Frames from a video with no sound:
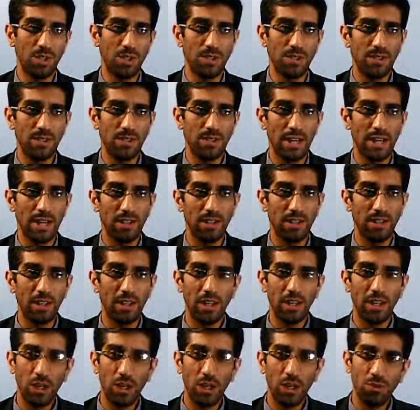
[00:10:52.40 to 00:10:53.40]
which is
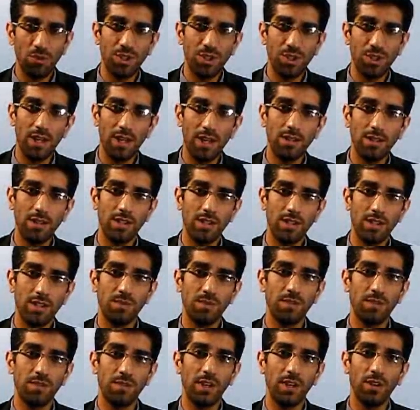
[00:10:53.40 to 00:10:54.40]
the
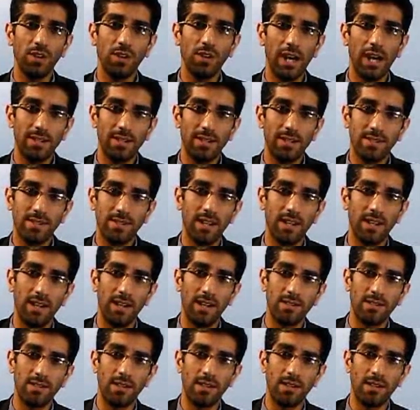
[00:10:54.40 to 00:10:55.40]
negotiations between United
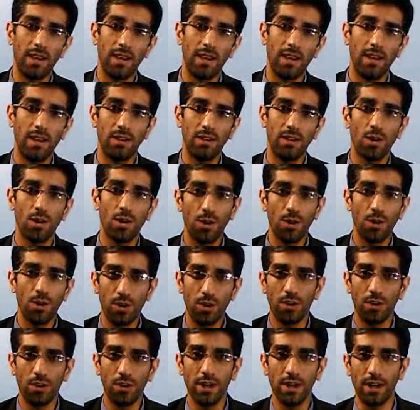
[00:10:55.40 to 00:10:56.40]
States and
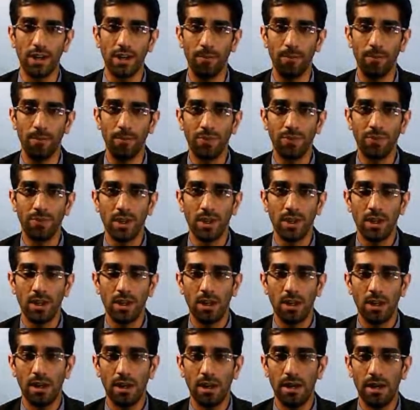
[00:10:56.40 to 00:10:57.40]
North Korea.
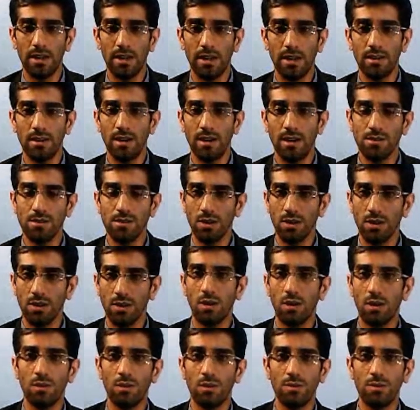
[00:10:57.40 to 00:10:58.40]
And
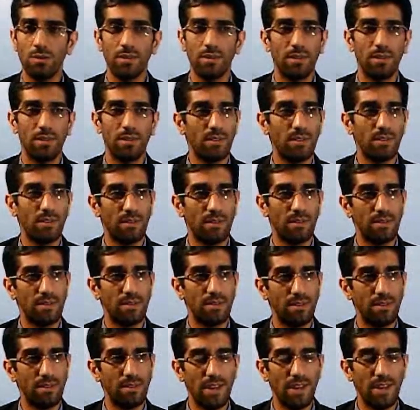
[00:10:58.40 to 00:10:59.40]
as you know,
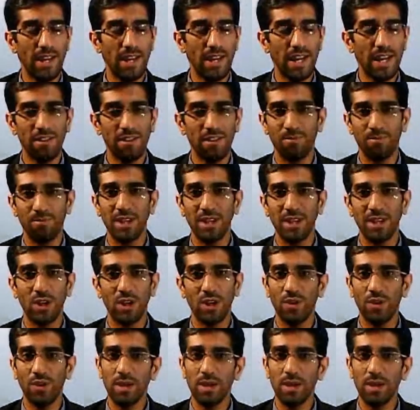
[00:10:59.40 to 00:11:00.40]
they
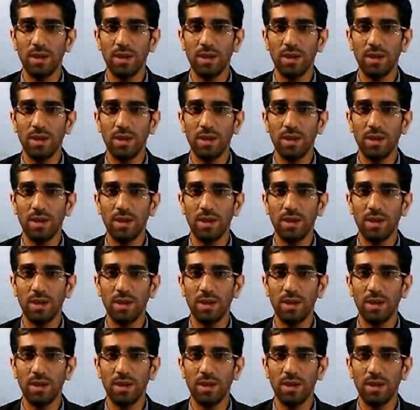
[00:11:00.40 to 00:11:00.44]
have been